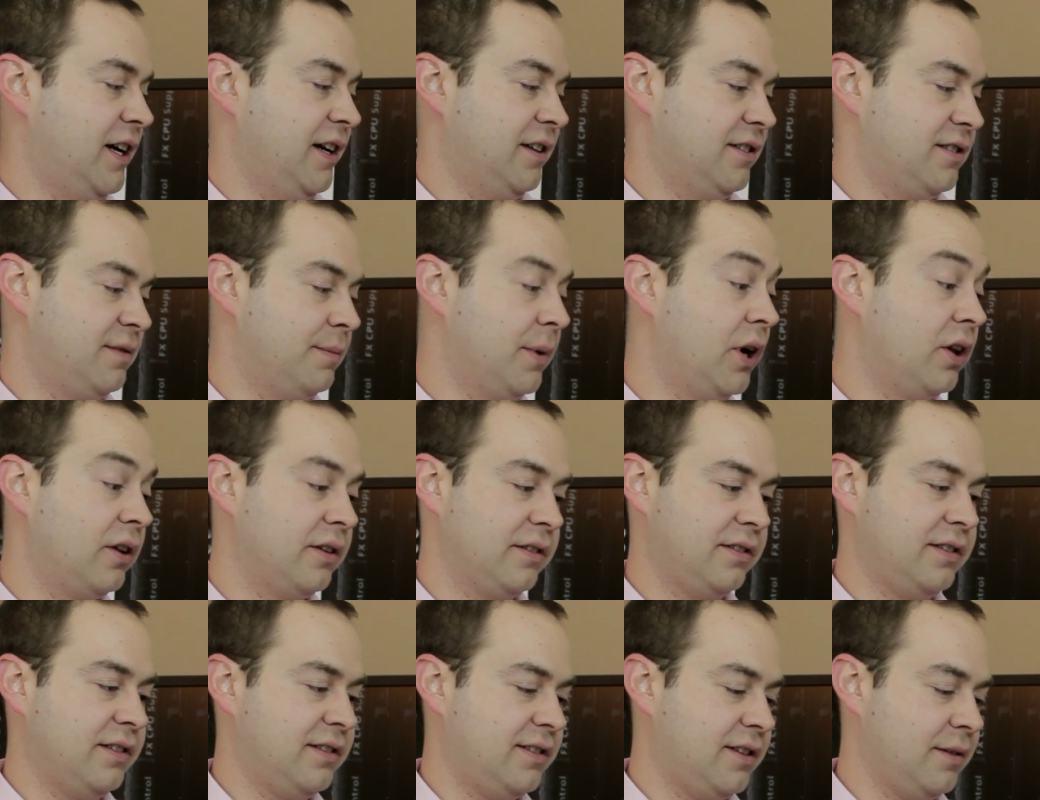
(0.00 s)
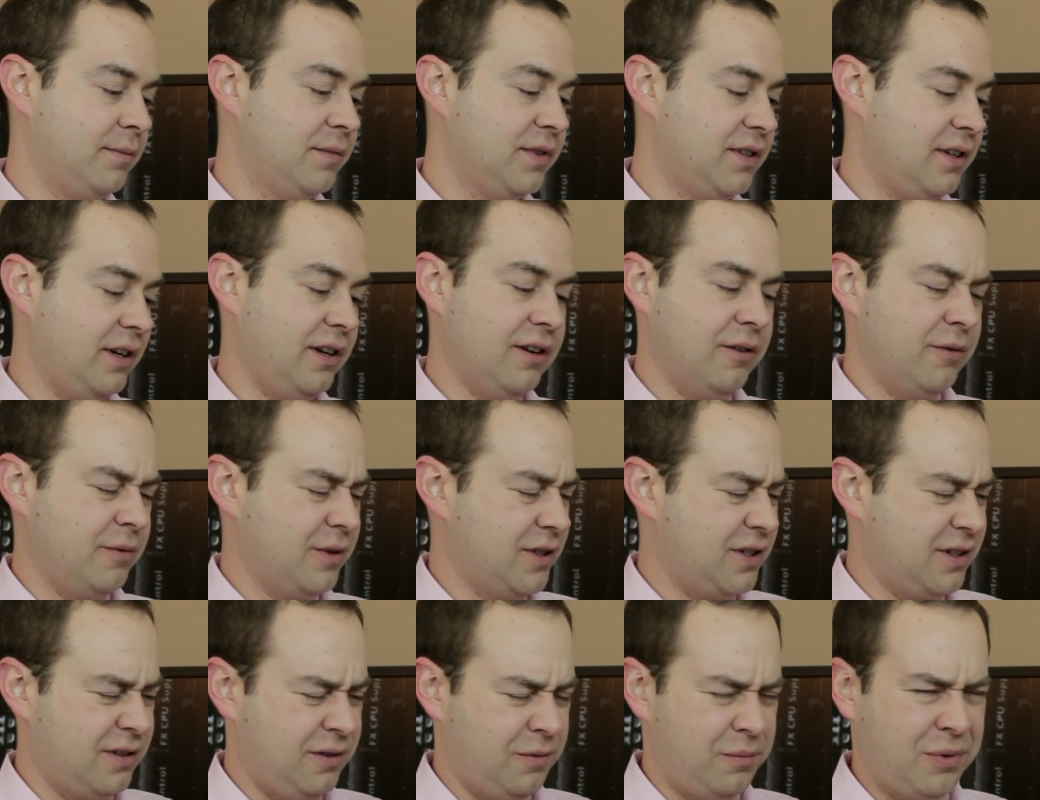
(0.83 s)
smaller systems, you know,
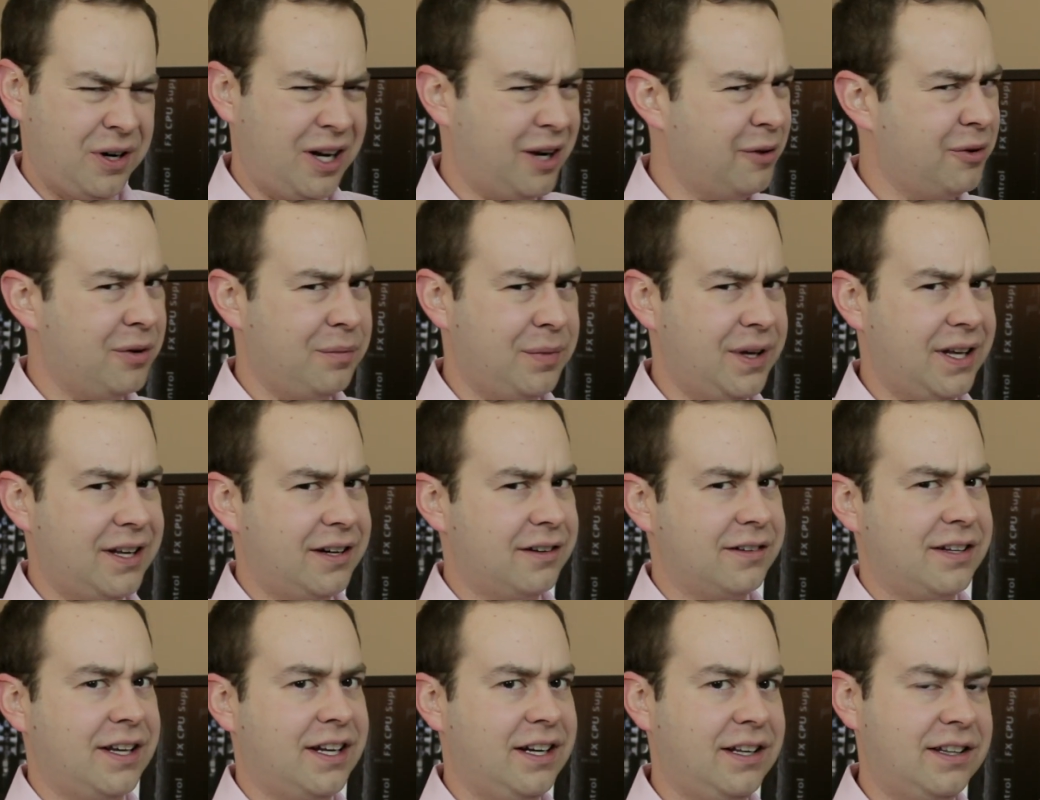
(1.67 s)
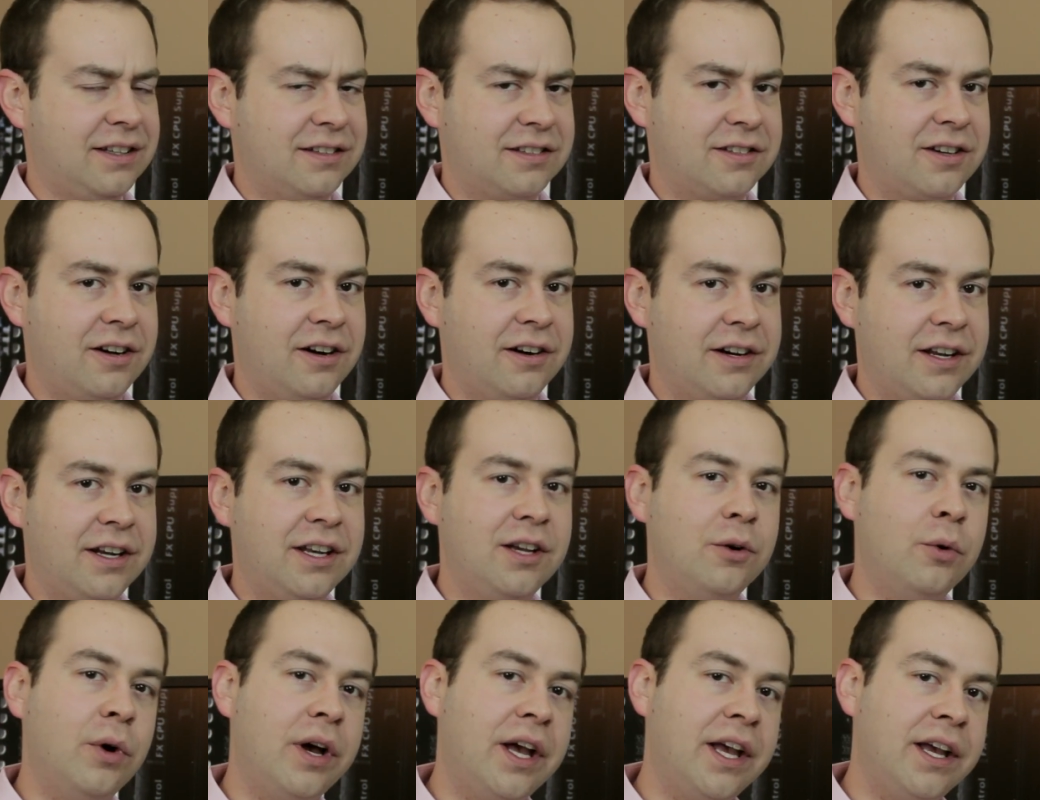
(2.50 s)
which you probably wouldn't be entertaining this card
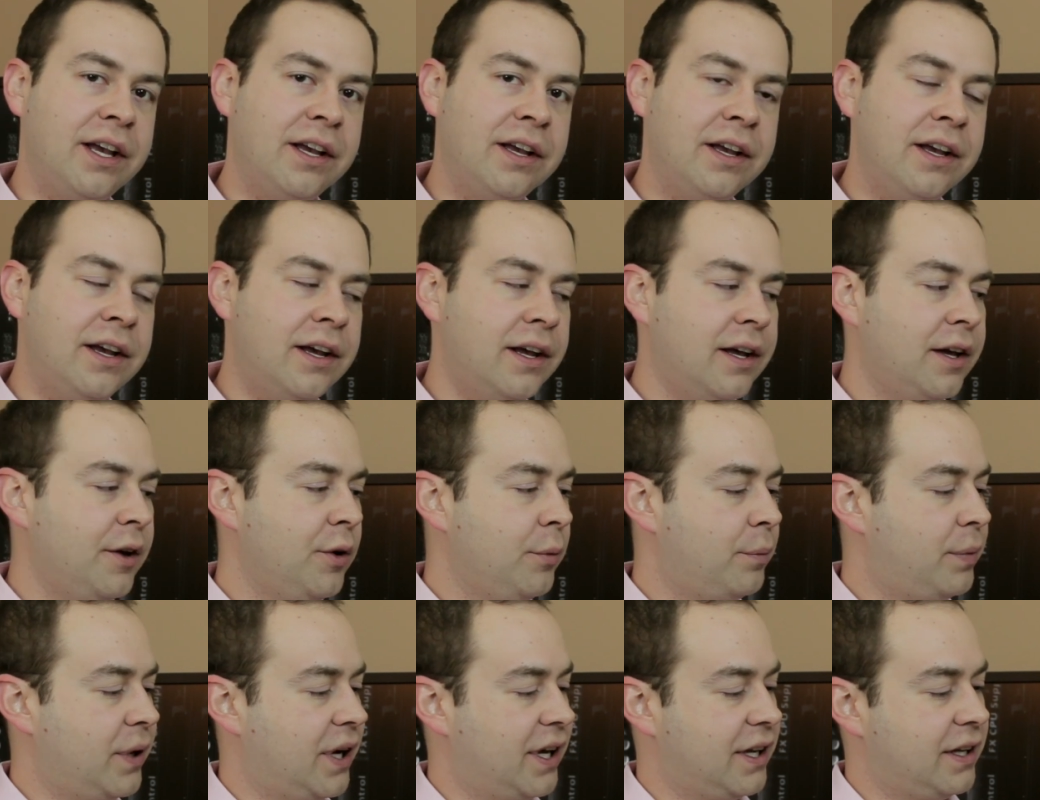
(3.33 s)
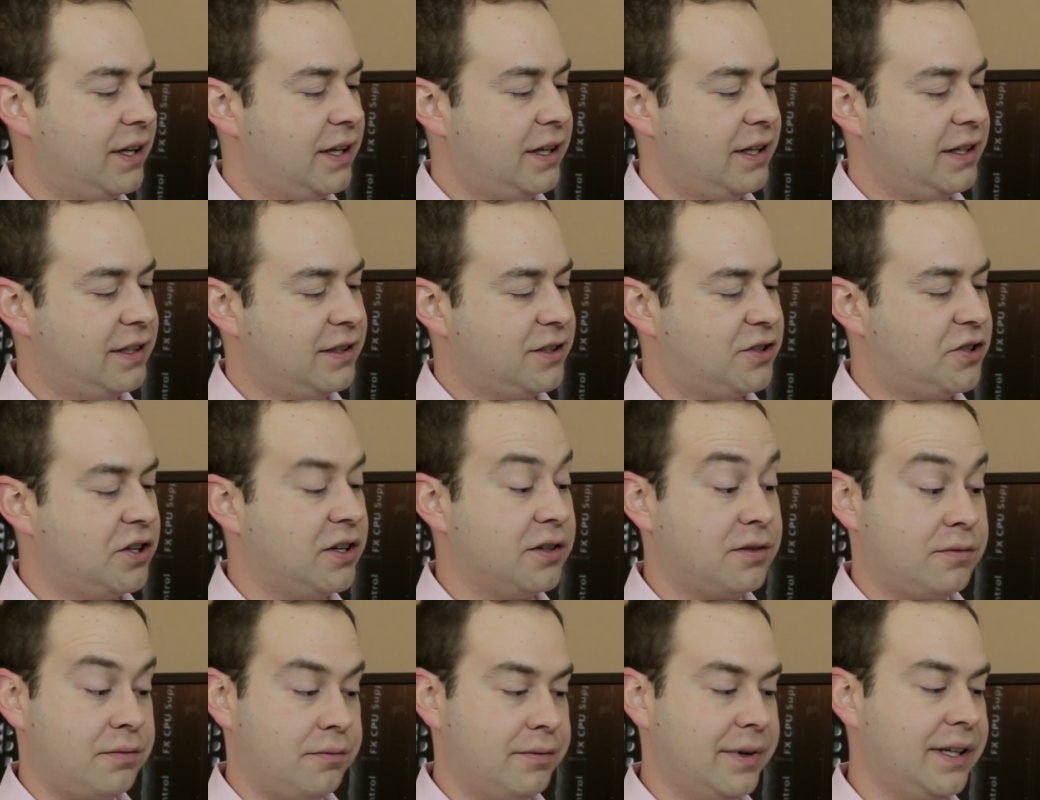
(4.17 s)
anyway, but
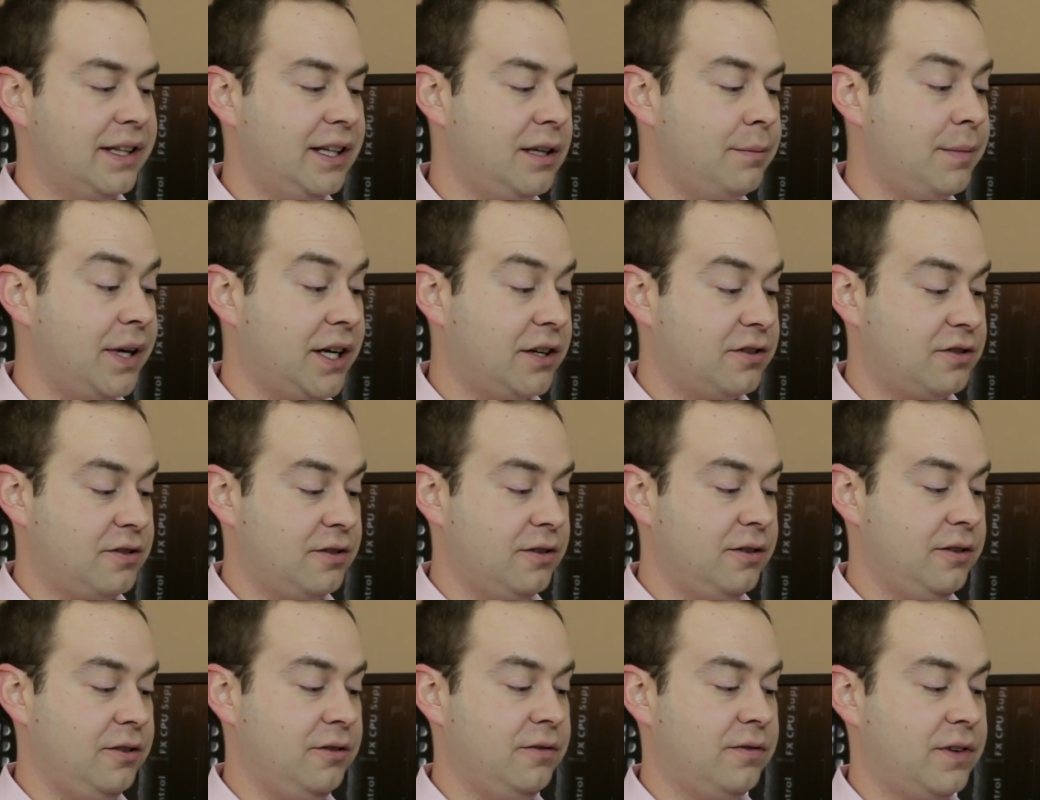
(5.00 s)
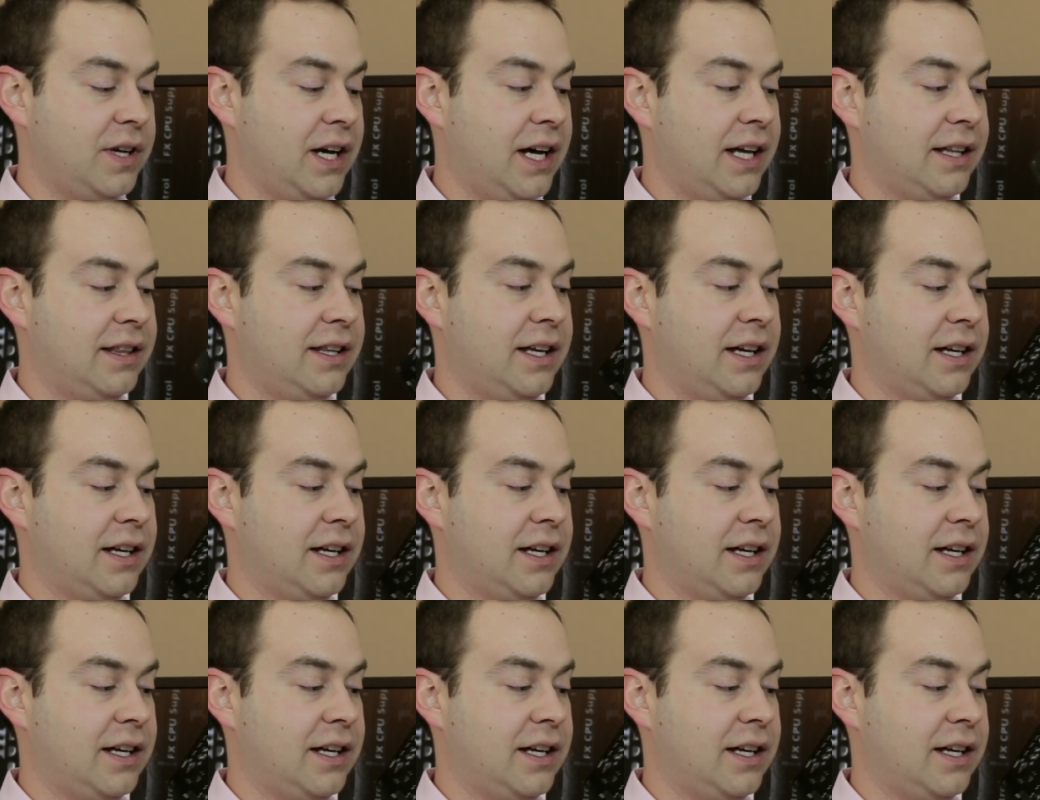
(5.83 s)
just really make sure you've got